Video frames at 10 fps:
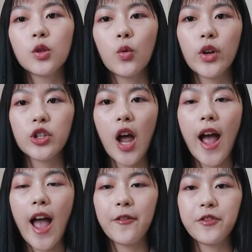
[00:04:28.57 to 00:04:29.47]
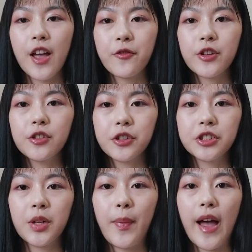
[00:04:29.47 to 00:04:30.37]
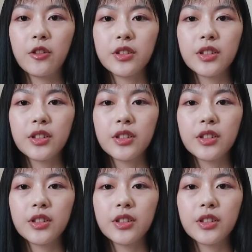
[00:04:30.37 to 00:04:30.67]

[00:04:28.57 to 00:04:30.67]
which I have never learned about.